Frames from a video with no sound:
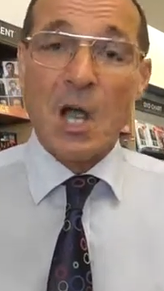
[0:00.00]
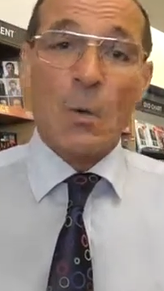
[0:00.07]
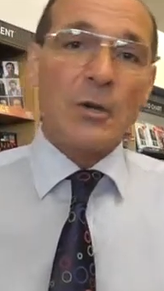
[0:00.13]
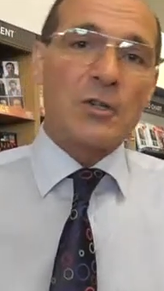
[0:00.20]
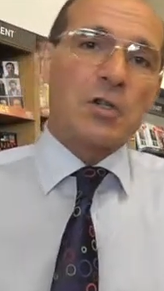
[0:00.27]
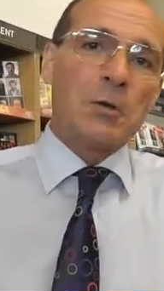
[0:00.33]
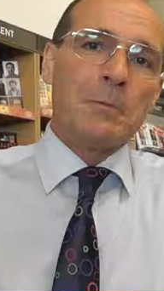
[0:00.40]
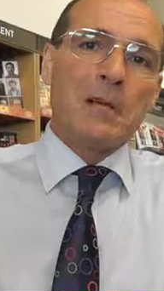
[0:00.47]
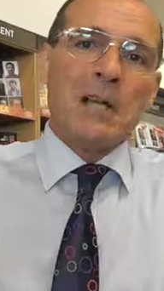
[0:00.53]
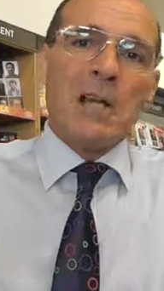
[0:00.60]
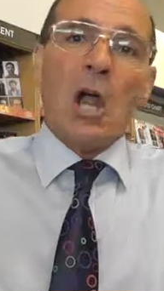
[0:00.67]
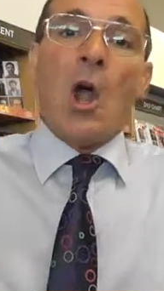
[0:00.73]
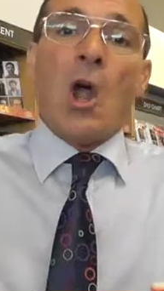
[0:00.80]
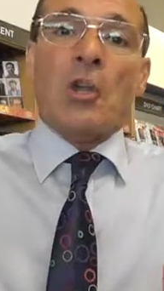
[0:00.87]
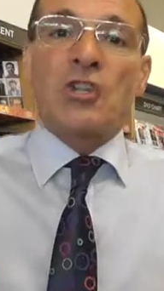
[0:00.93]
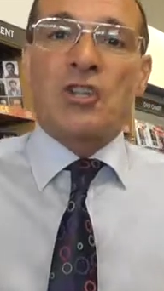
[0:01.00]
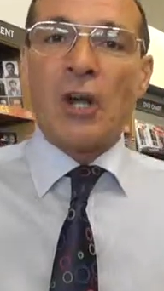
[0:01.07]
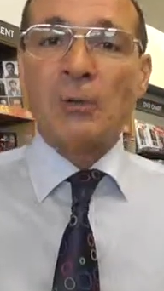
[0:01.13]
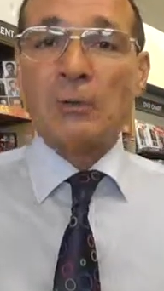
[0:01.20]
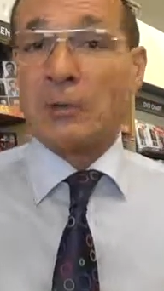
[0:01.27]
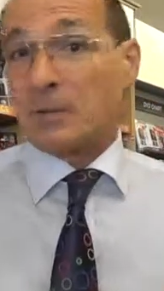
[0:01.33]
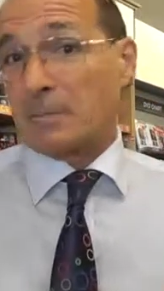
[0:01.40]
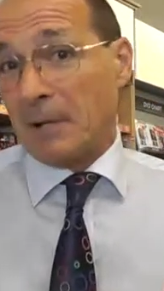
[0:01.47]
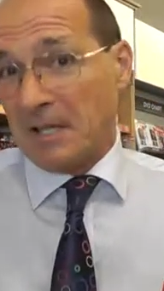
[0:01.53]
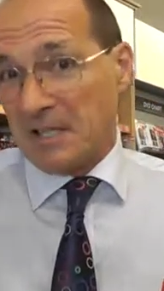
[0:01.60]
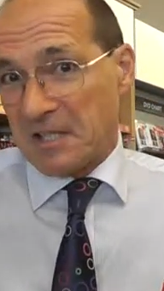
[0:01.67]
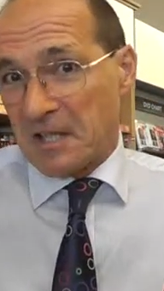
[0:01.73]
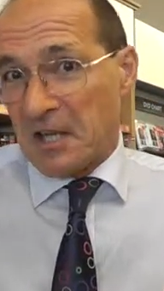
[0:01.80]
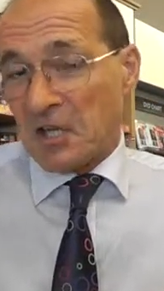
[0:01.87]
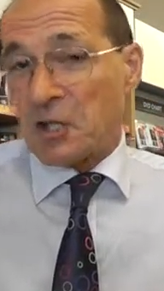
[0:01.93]
When too many generals play
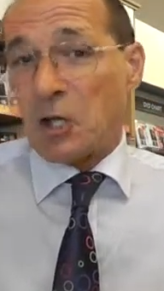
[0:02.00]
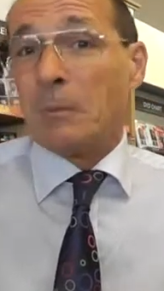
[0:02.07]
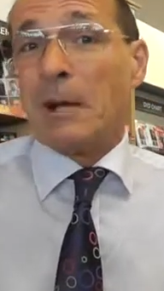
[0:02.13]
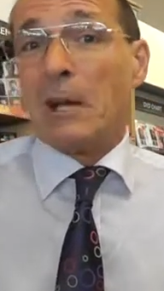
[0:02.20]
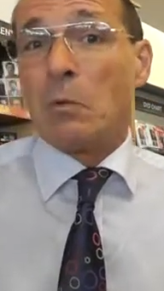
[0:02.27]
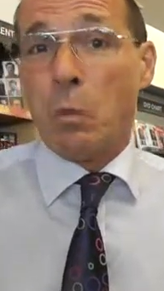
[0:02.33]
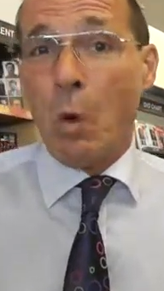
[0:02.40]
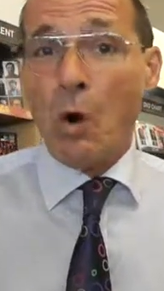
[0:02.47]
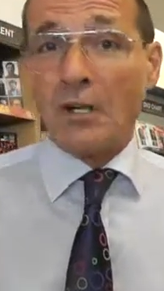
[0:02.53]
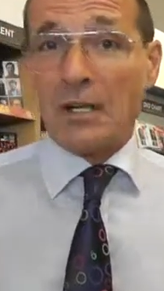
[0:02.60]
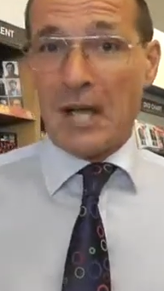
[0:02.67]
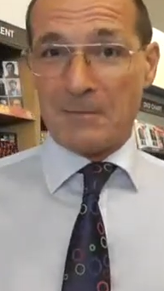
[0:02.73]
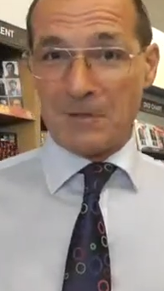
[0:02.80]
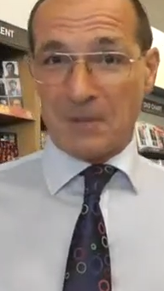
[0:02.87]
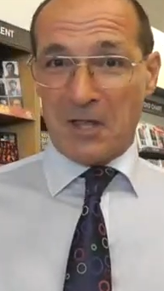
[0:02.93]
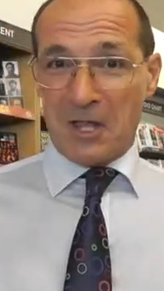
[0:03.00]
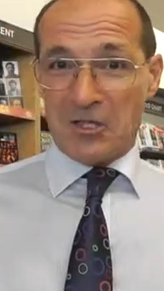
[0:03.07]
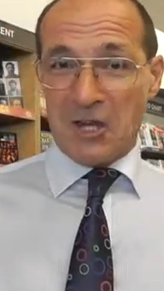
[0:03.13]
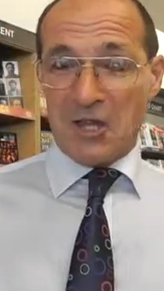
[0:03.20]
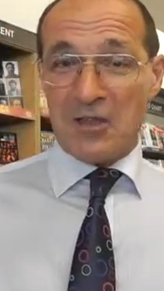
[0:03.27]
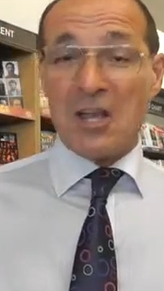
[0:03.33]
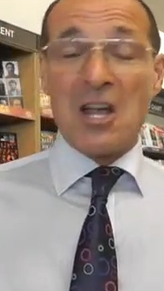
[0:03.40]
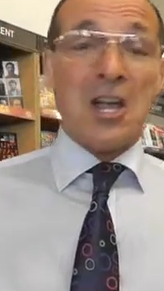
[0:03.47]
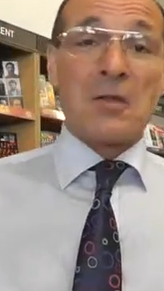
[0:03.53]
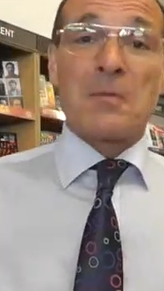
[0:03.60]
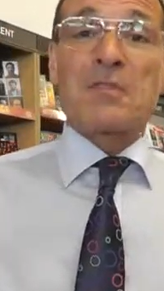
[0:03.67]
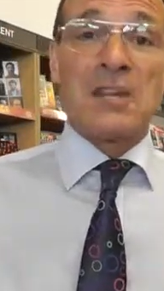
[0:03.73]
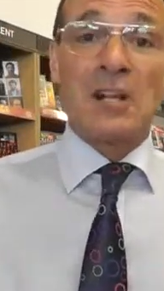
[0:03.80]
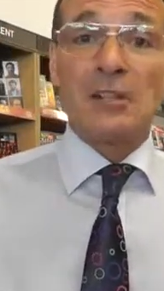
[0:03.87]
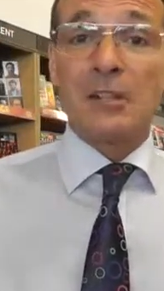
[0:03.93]
too many war games with each other, the
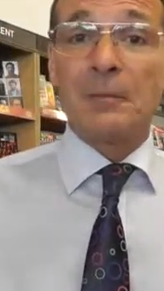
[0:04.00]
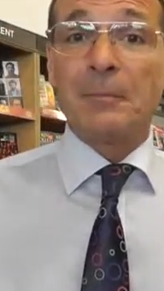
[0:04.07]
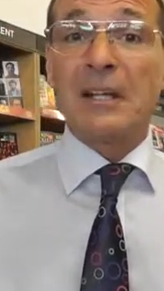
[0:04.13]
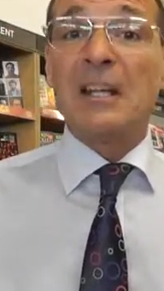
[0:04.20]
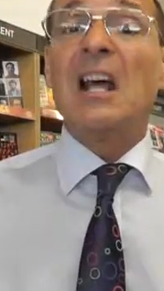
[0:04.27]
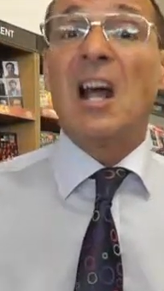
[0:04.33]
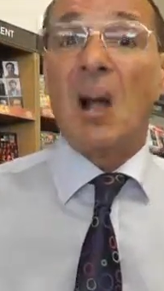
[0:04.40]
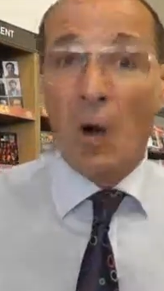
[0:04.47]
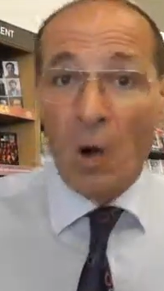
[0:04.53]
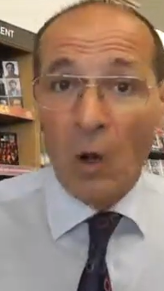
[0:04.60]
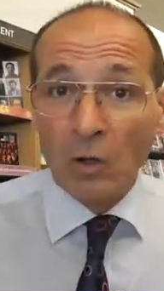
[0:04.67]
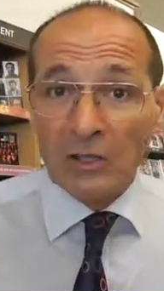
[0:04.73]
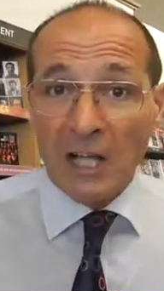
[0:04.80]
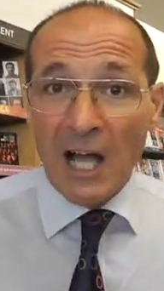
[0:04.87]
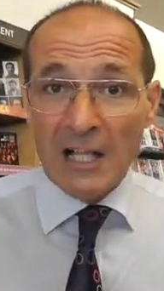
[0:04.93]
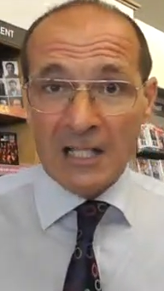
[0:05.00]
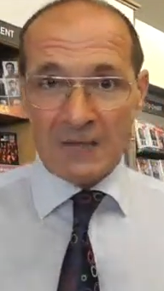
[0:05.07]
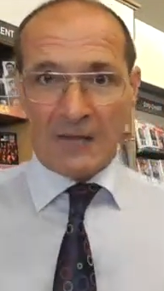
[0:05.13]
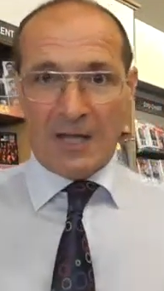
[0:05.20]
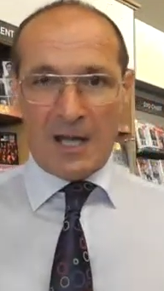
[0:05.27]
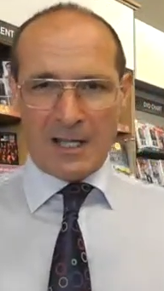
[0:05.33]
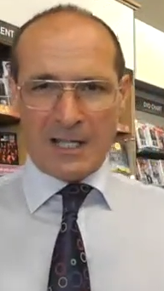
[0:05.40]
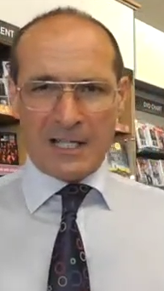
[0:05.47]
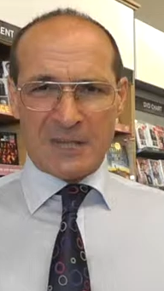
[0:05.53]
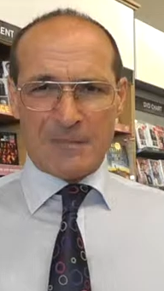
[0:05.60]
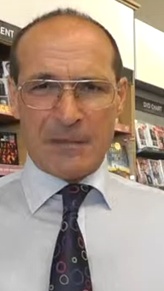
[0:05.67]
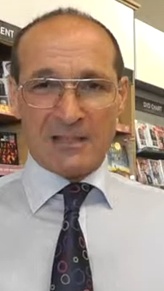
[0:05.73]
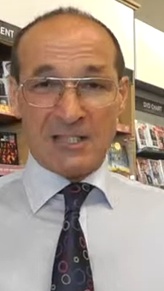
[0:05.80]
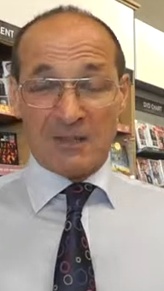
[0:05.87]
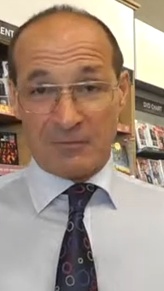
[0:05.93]
result can be all kinds of
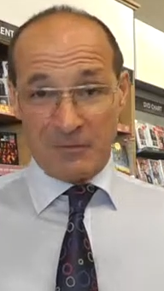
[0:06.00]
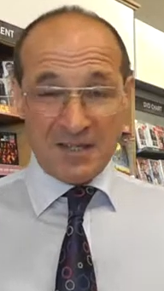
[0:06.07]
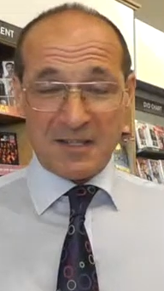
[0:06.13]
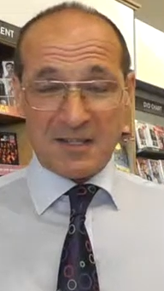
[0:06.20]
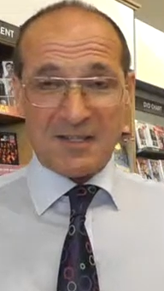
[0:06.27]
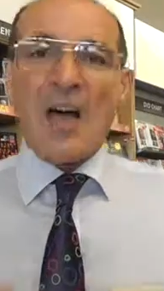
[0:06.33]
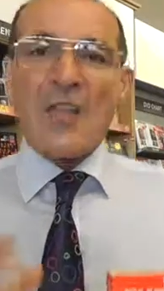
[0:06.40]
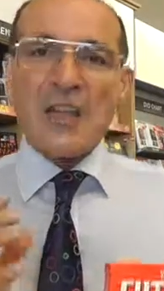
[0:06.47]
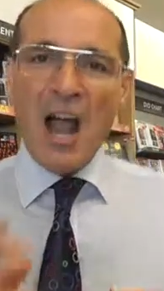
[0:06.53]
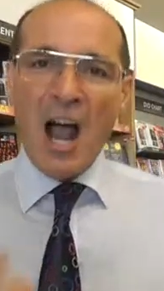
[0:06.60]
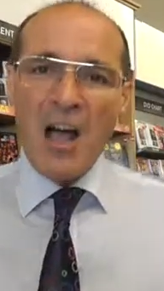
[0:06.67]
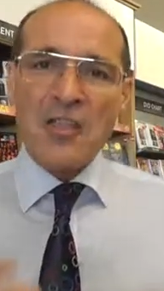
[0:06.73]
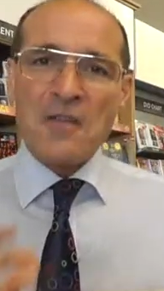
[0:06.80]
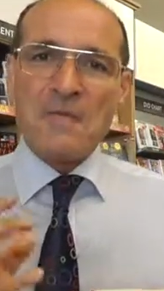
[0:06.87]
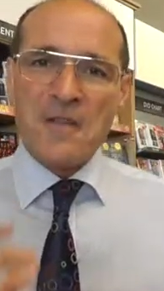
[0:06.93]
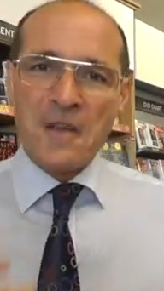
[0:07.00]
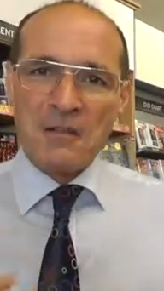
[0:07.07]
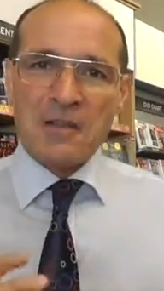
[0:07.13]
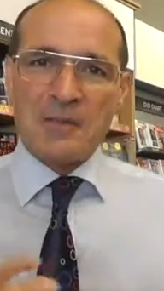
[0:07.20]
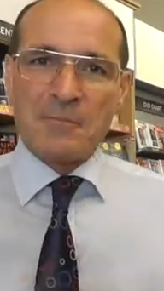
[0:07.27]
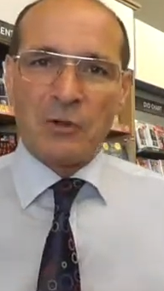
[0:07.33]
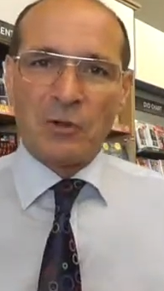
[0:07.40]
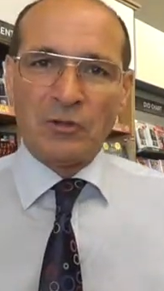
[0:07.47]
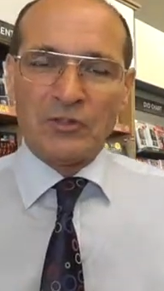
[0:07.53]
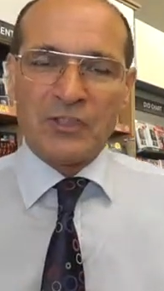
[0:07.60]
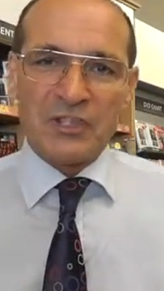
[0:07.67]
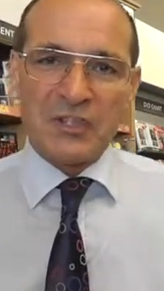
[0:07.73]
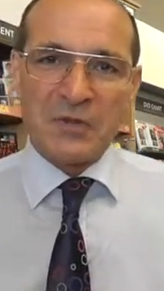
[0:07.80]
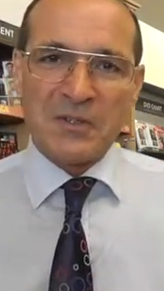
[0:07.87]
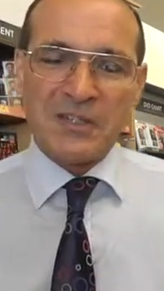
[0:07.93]
unexpected risks. And the other very important
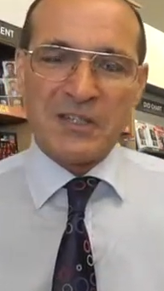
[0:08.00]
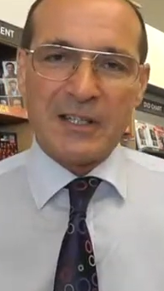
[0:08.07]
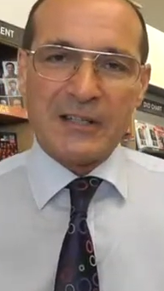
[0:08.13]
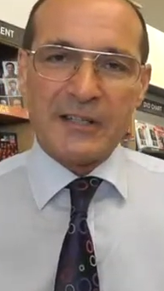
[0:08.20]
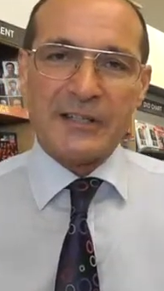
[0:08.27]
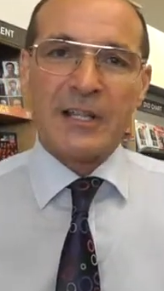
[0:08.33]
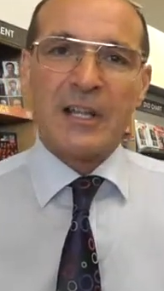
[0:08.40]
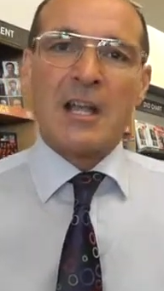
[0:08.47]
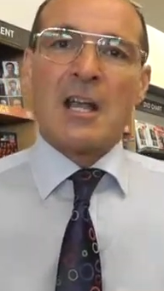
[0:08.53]
issue is this.